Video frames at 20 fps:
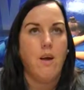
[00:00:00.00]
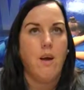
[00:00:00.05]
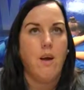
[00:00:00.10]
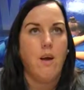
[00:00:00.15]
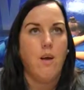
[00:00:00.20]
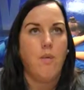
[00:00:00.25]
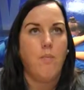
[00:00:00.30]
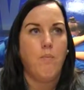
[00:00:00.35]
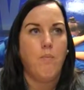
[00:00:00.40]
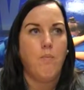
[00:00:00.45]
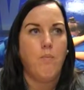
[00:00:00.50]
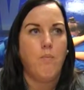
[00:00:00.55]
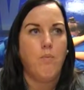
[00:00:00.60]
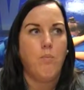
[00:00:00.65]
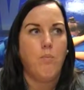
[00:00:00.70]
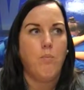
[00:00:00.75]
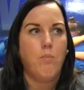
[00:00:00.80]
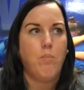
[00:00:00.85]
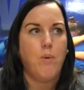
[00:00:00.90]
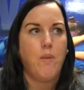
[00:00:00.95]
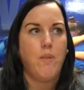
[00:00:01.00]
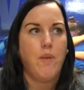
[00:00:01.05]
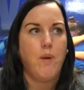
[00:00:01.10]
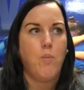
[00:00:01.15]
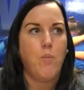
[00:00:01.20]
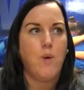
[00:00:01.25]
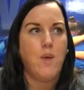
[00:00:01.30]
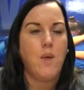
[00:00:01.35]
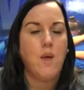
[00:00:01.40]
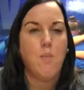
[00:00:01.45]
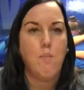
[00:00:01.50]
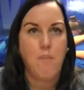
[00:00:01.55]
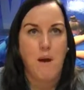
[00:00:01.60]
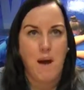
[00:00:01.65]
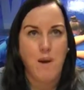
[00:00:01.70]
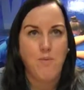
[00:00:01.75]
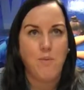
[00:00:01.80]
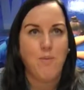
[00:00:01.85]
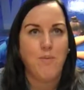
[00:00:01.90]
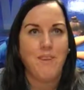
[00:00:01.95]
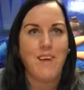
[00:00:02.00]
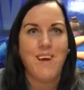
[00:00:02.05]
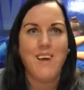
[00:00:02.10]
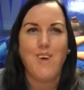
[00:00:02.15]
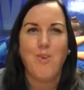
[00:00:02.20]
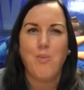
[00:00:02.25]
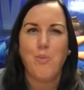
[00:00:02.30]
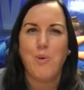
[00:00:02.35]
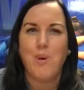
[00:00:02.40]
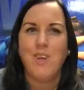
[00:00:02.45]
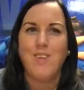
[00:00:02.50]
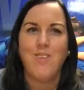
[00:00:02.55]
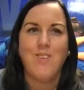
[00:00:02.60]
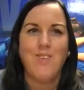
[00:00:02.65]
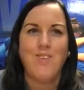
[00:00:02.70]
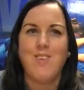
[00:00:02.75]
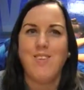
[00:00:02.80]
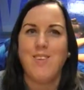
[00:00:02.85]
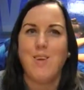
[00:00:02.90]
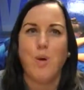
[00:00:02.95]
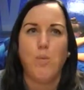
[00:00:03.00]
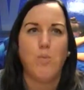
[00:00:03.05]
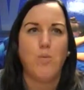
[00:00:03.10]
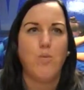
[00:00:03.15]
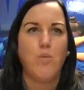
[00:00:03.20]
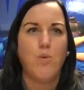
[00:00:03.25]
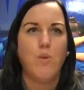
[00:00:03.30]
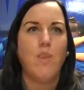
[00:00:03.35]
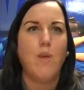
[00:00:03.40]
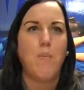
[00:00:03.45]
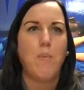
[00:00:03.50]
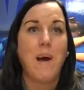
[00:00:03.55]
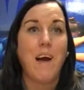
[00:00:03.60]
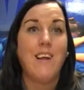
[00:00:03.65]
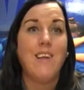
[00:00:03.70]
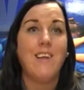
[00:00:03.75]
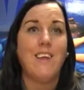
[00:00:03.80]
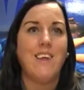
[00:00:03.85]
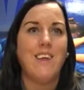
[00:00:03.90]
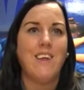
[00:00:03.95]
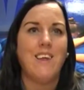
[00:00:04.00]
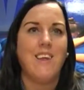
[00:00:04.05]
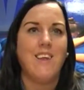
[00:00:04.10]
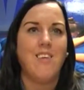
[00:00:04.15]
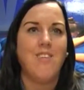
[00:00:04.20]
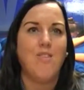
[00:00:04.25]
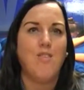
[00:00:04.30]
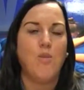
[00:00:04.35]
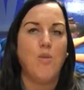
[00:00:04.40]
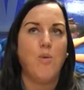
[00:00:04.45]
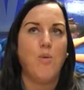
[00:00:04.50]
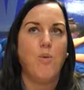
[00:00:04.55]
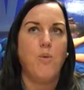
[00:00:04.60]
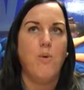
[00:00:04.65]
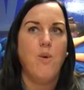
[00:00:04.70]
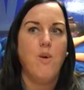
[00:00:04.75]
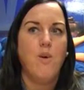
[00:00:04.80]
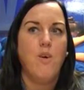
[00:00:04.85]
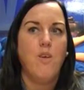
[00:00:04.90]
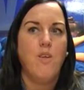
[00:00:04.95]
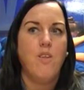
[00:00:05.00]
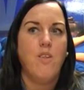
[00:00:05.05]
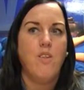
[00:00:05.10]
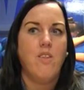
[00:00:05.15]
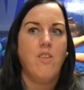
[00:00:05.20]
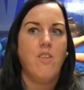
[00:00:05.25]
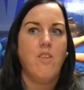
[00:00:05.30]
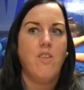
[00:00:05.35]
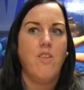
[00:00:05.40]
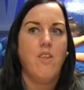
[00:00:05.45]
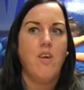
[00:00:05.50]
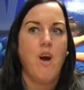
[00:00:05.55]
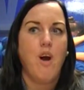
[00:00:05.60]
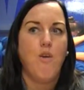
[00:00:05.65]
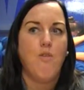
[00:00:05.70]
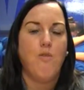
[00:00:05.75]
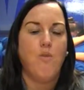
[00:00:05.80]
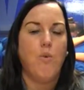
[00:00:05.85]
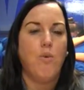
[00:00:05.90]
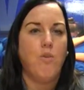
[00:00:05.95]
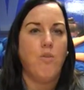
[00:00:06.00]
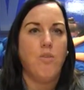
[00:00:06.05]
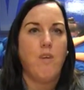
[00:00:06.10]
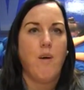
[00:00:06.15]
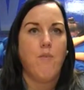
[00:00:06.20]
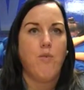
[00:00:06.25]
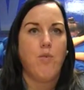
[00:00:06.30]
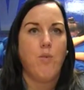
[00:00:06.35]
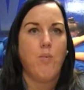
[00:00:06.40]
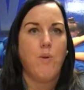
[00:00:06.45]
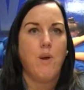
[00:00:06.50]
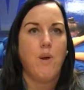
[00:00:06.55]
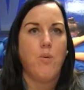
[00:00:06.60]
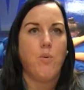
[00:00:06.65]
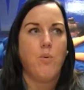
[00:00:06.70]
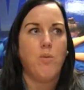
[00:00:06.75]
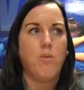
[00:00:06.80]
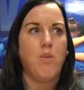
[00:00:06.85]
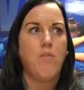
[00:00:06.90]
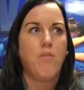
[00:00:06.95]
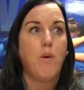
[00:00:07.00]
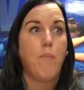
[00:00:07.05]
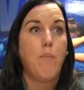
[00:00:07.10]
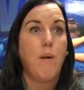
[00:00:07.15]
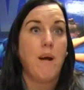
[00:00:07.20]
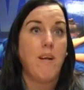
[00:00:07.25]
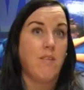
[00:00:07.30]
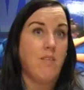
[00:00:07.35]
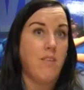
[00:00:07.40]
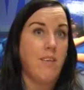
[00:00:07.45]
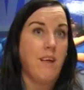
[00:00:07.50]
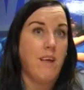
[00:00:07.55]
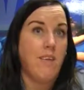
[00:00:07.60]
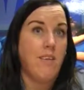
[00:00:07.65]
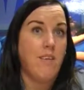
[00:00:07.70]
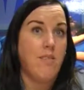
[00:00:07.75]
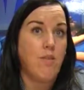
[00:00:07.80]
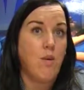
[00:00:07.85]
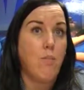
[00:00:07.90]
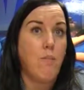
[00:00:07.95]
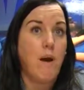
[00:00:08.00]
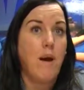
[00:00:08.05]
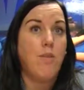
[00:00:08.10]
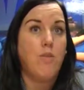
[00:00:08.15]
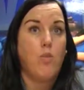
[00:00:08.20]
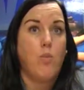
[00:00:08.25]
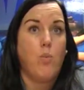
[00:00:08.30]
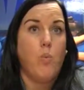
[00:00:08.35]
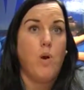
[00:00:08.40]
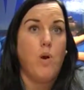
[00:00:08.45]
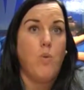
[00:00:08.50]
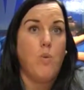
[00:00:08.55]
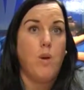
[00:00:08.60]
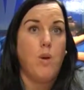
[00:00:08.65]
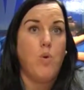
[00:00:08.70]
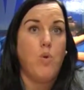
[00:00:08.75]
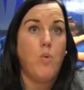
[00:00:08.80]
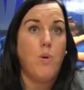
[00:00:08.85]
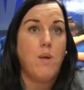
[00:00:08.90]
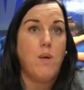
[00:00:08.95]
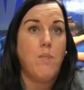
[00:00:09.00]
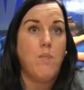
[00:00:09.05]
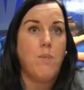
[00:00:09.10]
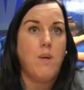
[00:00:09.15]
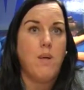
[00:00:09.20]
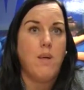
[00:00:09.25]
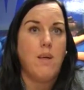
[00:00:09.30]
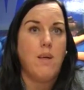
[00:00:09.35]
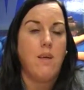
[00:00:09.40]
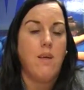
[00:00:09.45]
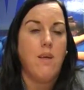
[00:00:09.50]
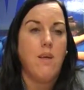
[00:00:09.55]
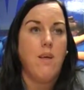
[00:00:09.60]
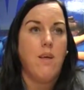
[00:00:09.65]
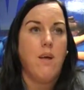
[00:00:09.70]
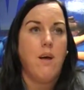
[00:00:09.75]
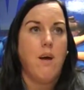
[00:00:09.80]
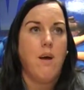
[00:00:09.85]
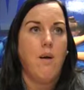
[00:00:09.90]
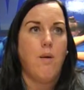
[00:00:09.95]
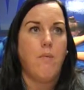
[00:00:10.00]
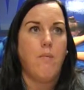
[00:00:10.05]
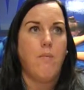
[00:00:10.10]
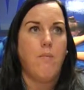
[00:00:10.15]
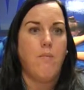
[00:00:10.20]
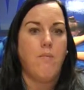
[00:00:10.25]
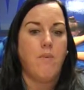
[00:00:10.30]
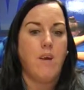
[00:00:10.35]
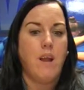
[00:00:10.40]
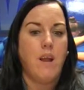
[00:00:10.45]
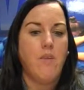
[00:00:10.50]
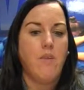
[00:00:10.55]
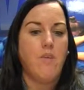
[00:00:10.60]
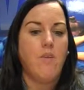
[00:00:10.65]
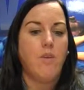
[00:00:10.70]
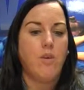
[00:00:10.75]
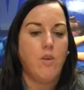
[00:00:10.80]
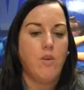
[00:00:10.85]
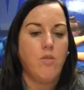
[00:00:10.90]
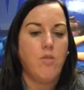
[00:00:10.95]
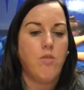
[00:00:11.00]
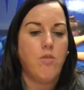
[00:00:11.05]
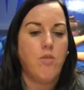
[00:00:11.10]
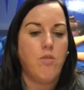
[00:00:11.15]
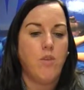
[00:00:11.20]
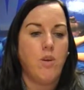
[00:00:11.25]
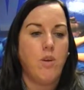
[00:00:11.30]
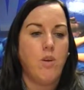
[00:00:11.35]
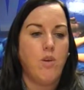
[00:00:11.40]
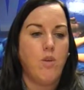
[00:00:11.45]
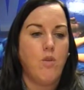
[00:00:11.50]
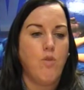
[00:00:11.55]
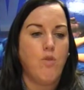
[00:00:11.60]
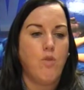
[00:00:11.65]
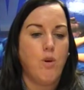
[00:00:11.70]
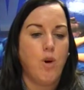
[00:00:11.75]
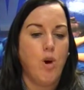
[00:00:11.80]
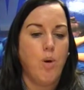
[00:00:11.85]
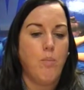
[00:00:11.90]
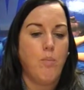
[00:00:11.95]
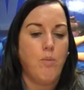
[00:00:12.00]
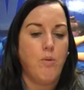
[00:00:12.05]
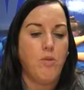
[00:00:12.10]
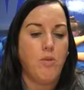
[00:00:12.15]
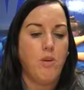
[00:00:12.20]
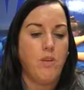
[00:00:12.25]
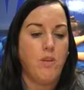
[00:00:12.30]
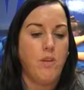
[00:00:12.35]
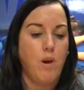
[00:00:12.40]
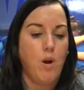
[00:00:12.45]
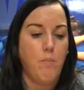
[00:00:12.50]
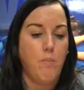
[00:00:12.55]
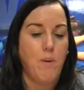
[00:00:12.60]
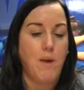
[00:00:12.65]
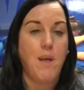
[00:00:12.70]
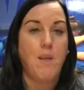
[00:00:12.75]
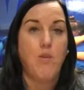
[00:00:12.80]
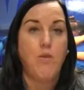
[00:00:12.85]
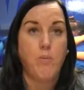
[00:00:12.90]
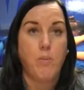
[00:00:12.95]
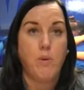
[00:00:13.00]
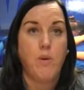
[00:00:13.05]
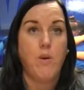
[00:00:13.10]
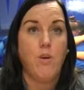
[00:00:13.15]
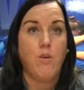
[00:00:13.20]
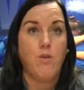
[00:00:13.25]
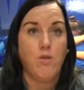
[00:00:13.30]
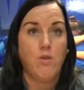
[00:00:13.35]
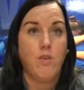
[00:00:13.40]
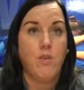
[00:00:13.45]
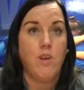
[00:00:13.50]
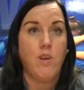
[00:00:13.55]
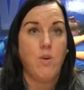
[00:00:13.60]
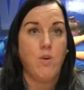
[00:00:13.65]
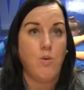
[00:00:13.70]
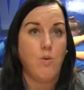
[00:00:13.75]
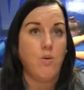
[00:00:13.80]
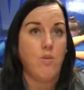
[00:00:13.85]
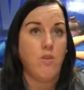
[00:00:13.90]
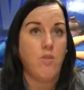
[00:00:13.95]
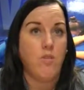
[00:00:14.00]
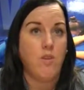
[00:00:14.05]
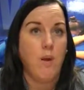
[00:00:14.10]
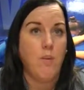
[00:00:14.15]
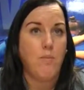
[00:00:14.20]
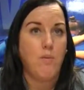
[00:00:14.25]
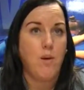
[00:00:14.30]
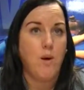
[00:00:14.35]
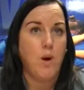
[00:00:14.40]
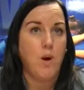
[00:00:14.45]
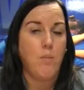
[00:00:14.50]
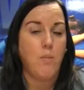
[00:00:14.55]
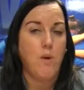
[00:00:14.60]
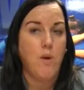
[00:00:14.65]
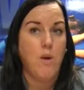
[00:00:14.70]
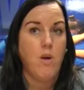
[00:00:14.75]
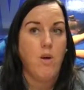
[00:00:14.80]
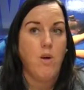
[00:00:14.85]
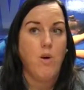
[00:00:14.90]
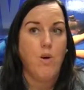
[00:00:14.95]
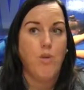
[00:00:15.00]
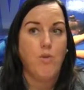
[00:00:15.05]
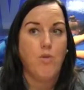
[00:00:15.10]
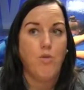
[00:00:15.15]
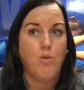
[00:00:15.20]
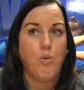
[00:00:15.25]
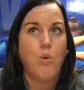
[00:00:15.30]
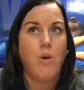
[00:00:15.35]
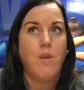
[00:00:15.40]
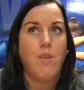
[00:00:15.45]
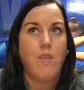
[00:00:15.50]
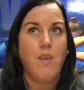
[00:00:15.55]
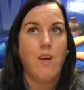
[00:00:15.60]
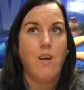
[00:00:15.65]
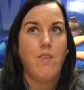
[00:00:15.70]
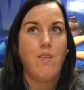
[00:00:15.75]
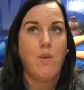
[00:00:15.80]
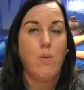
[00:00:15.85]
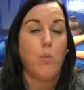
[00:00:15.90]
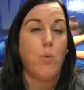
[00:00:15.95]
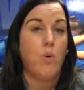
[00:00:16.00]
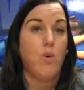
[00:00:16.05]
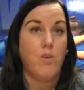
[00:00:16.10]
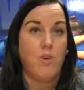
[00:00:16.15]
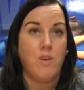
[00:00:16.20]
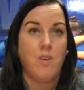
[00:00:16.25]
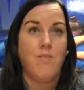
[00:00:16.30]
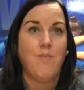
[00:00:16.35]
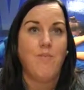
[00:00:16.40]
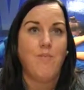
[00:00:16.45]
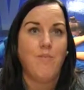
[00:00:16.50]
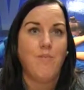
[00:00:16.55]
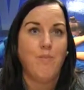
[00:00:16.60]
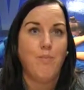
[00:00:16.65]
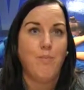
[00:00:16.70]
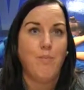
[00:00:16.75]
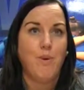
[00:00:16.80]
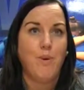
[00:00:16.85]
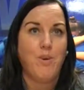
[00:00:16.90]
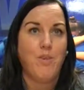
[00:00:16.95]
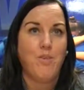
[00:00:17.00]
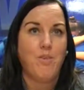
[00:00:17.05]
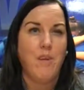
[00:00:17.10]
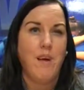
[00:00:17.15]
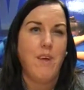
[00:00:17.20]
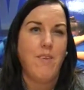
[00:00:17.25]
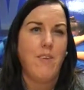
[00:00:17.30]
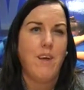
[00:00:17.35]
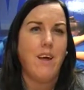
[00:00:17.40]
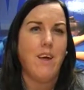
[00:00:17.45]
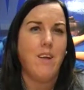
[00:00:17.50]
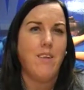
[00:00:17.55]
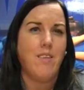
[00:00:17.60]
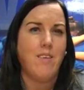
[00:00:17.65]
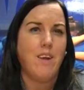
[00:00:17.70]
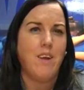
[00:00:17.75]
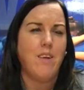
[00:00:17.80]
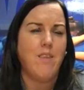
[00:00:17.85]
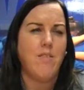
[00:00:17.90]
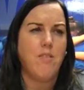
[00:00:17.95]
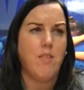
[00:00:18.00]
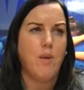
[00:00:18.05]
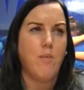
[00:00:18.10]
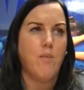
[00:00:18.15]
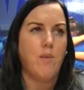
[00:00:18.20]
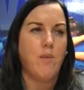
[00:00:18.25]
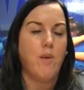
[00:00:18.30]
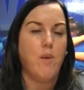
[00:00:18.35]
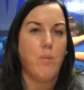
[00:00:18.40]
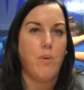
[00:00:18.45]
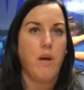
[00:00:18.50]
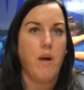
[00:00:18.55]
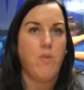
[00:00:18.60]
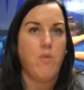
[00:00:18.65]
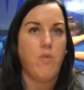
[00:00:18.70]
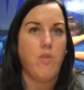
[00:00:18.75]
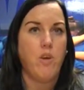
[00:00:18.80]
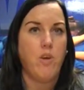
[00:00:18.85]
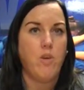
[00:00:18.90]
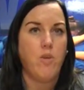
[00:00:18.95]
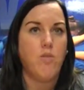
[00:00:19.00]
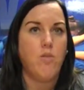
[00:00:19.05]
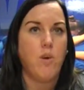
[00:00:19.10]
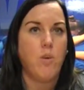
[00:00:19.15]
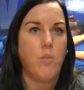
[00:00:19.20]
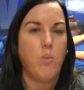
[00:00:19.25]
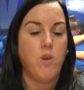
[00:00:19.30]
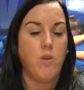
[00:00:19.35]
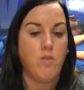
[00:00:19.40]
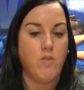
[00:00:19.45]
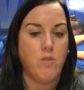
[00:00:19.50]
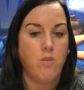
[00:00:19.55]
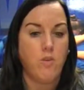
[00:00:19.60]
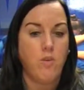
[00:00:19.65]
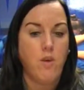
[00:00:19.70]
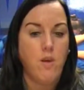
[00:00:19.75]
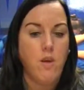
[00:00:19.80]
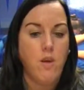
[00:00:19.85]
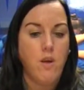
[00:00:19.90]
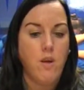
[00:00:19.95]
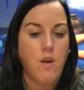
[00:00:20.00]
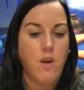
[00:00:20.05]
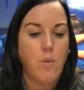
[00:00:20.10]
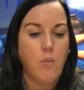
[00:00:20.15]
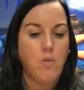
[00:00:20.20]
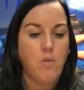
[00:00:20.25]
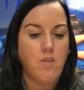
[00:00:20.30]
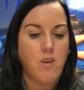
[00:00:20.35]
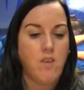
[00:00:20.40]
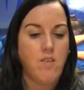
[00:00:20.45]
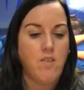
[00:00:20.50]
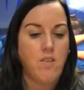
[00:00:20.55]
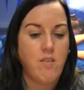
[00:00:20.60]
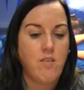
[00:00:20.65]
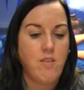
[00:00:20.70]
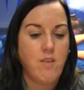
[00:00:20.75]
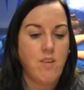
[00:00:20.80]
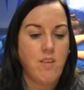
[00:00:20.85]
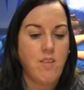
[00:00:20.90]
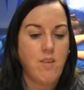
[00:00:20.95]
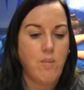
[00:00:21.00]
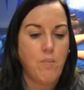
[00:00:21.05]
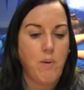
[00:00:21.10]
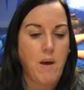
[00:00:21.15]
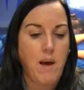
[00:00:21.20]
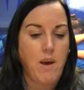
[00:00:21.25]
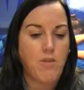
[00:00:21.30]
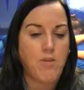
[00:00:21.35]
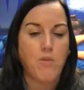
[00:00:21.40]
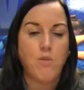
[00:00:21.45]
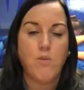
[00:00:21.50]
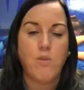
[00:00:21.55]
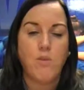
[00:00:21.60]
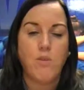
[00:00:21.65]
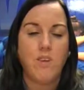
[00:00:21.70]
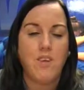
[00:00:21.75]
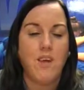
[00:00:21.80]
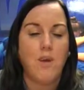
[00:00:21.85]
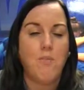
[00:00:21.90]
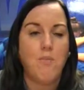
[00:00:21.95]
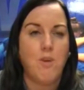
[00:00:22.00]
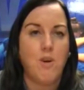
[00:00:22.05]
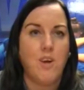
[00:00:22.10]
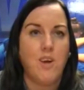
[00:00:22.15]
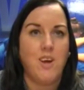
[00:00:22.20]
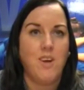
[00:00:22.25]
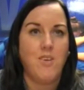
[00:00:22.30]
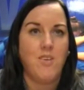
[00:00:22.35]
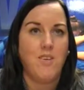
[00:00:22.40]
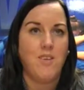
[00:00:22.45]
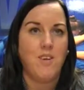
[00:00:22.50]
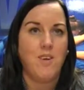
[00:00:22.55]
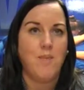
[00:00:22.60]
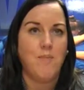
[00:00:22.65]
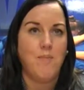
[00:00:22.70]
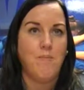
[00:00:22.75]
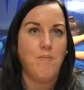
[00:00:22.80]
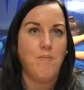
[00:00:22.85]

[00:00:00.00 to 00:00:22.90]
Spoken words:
But then we came back from that and we dipped really badly. And so our focus after the break was, let's get back to that. Let's get back to where we know we can be. And I think the girls did a good job, particularly our bench players today who really stepped up, of showing that they want it. Because that had kind of slipped a little bit after that UTEP win. So it was nice to see the passion for the game there again today.